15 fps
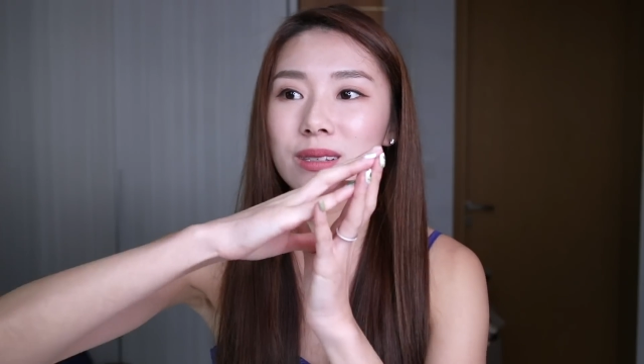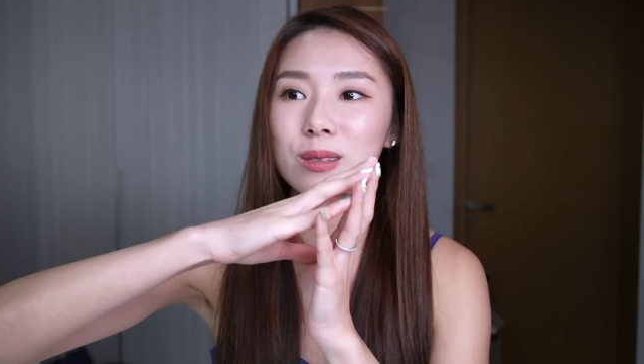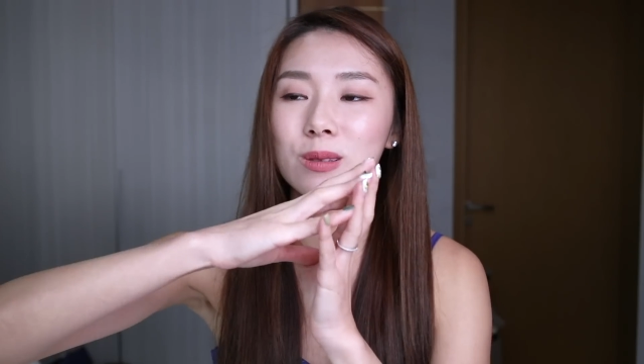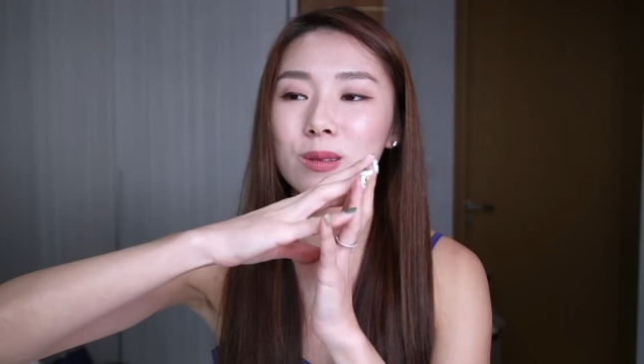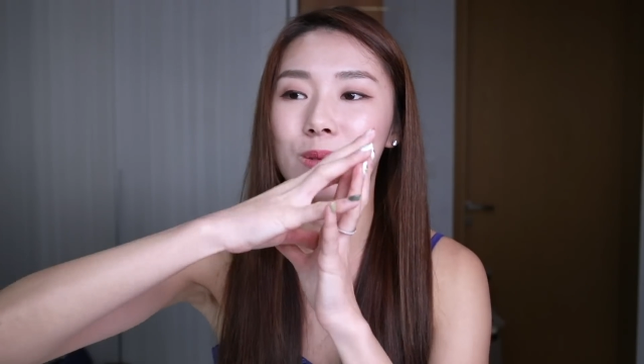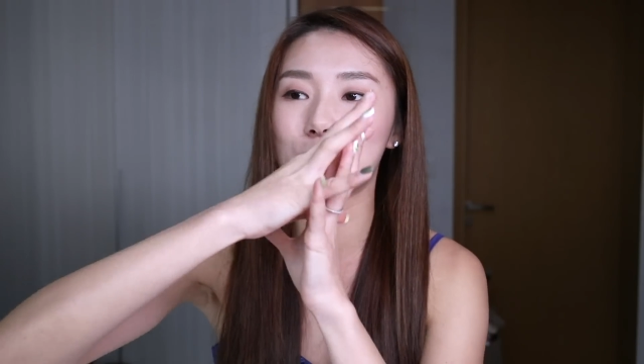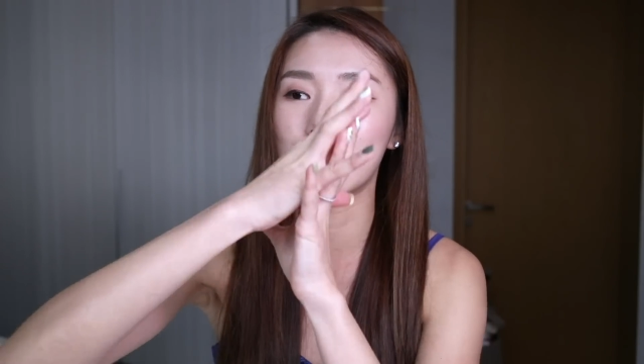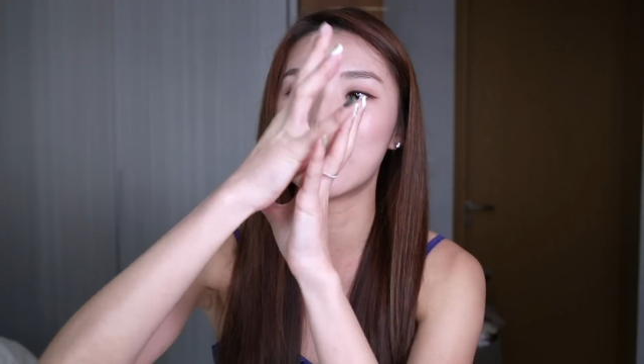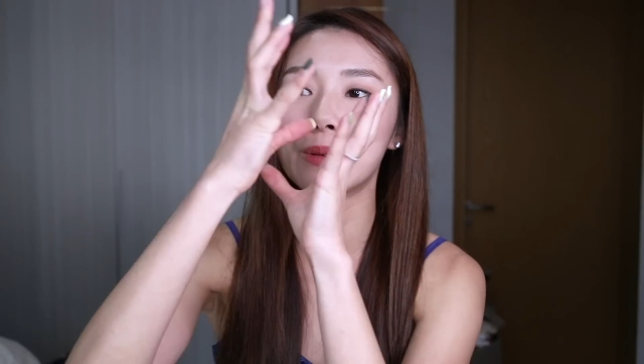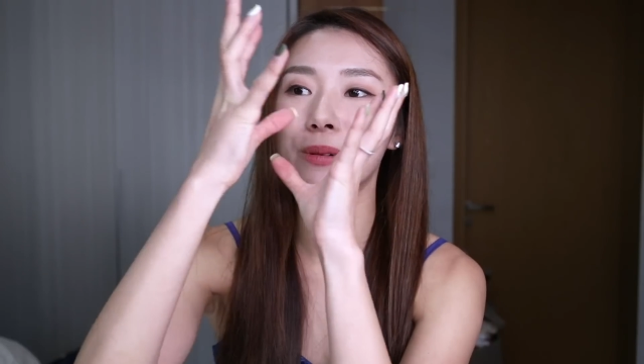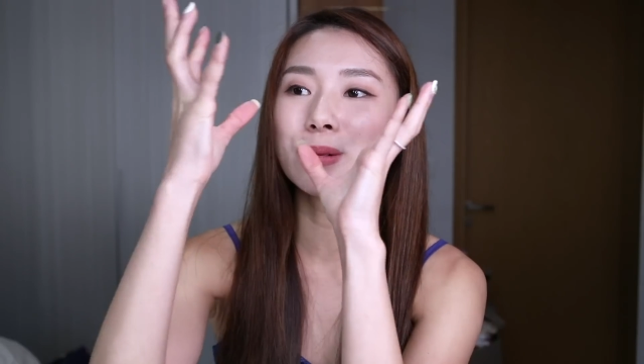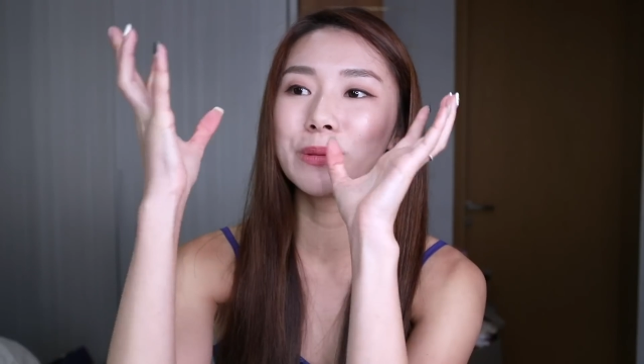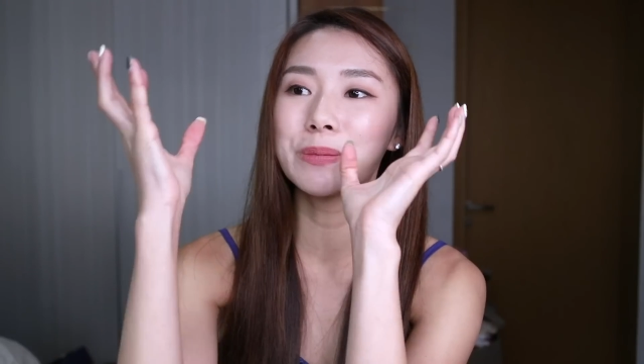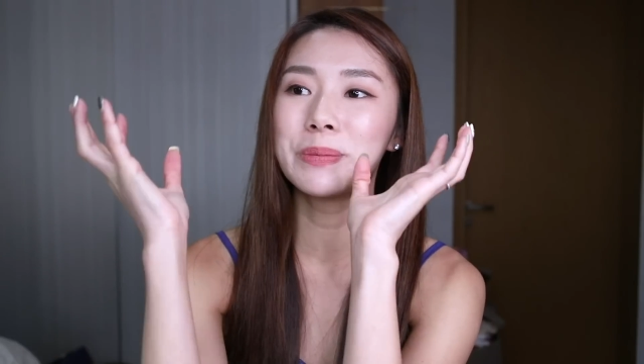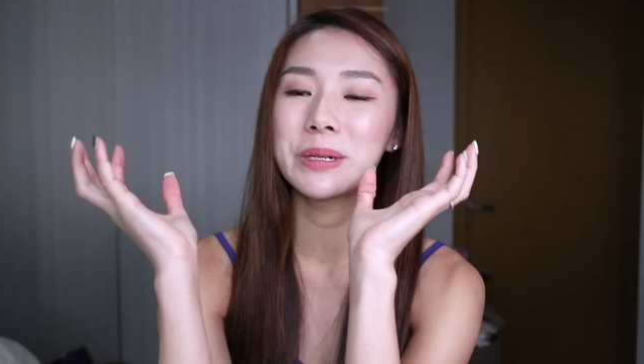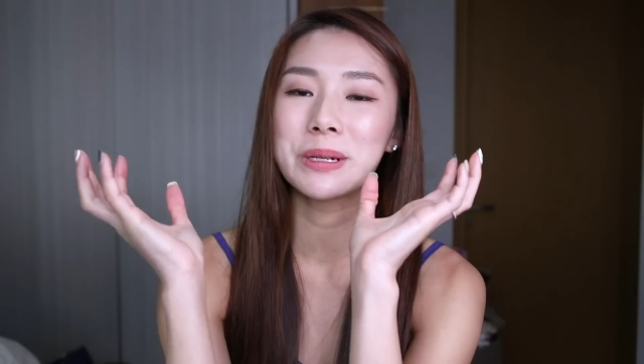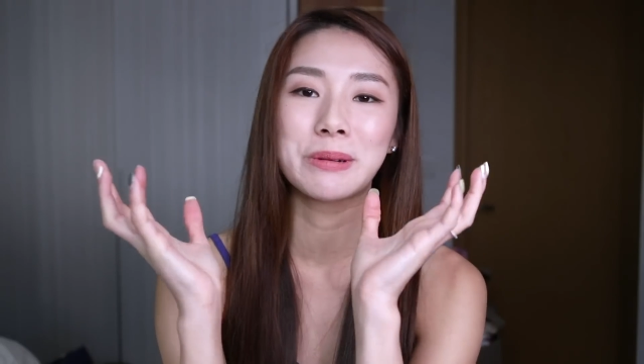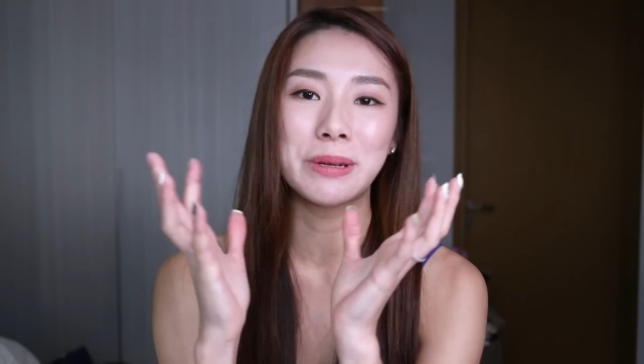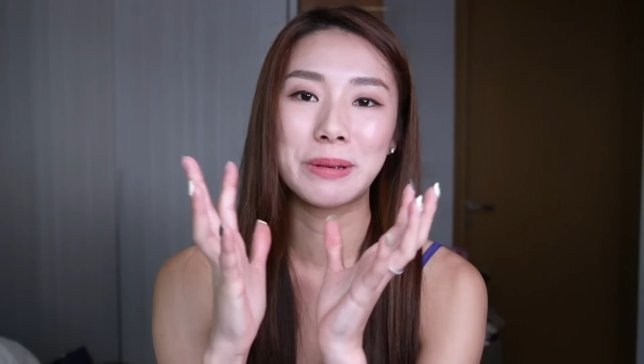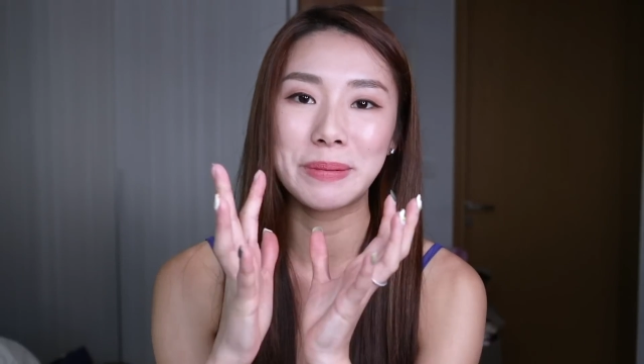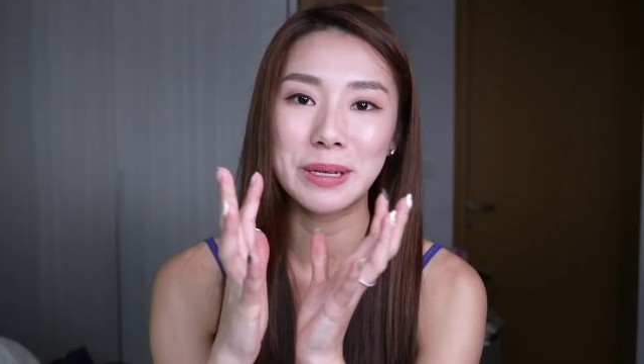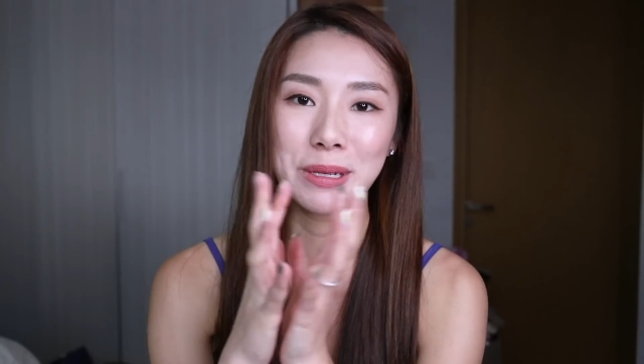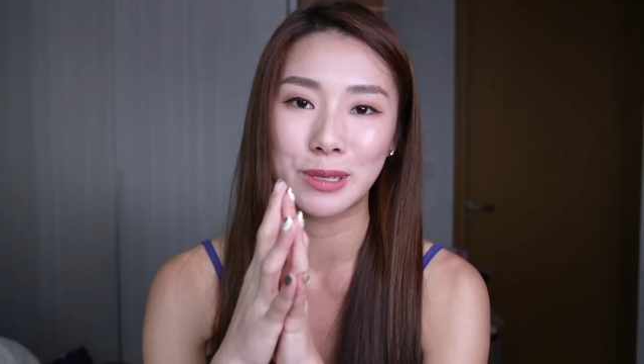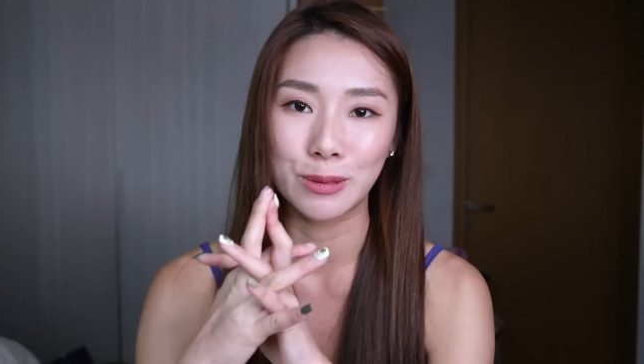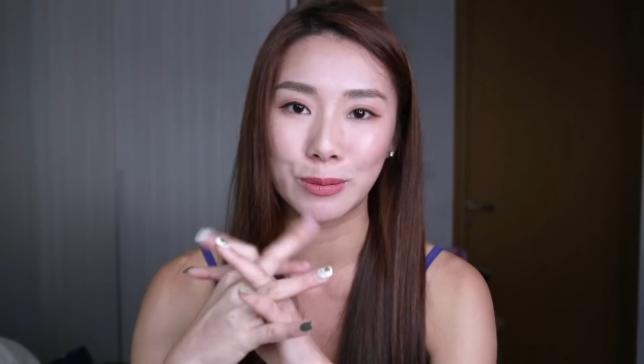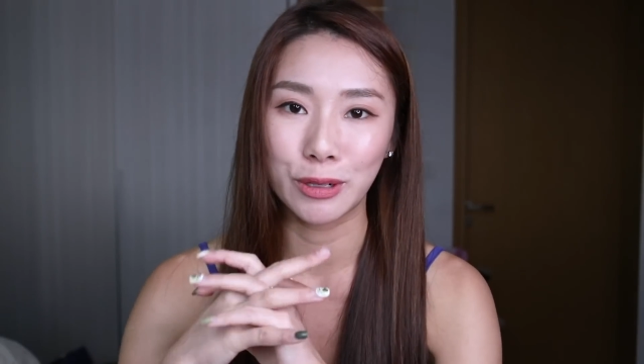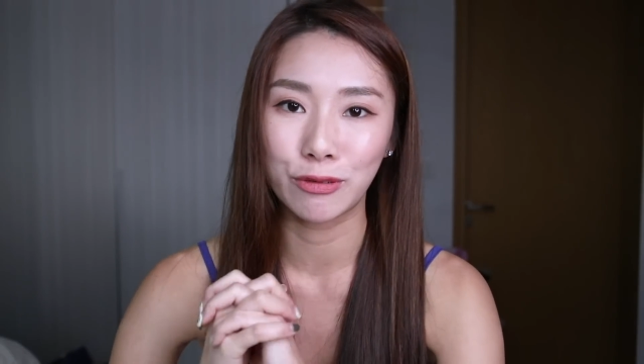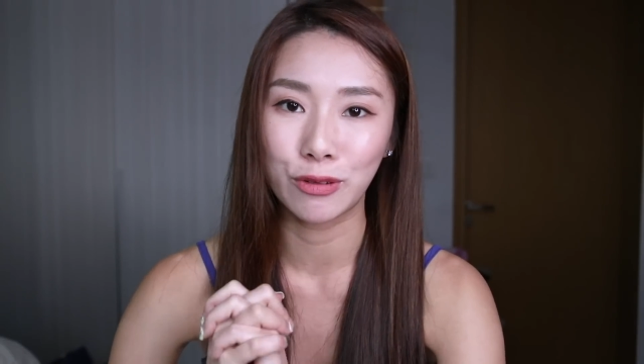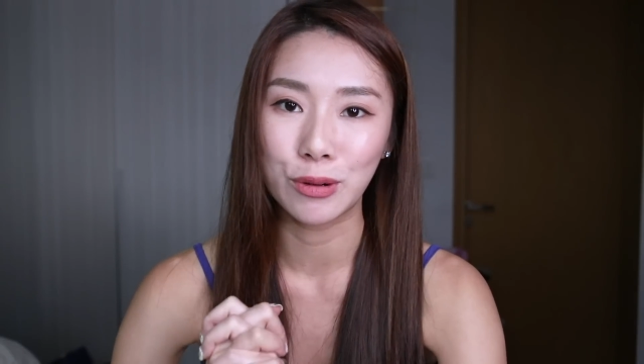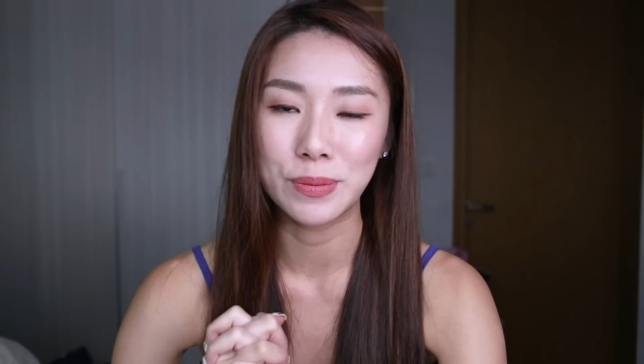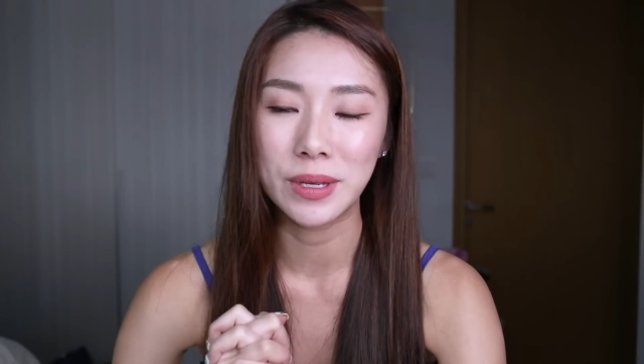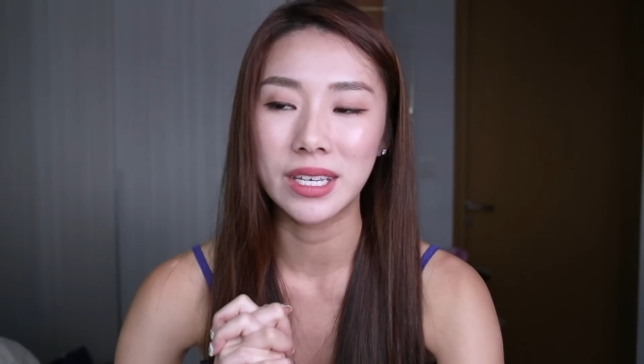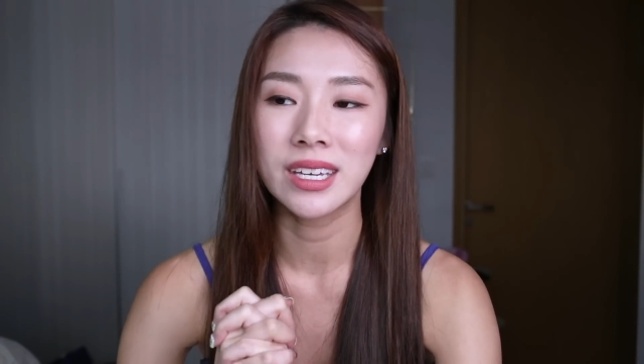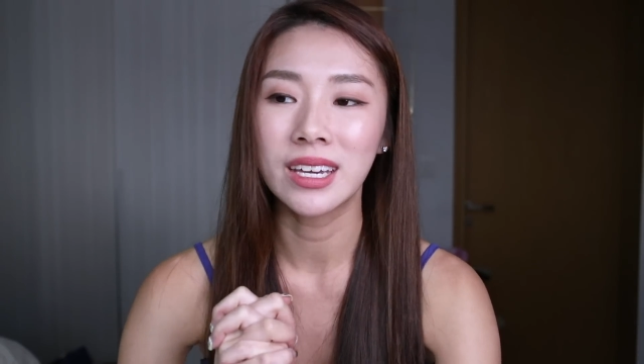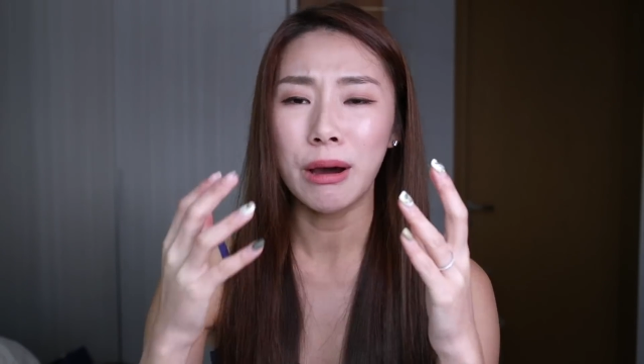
super creamy or super foamy,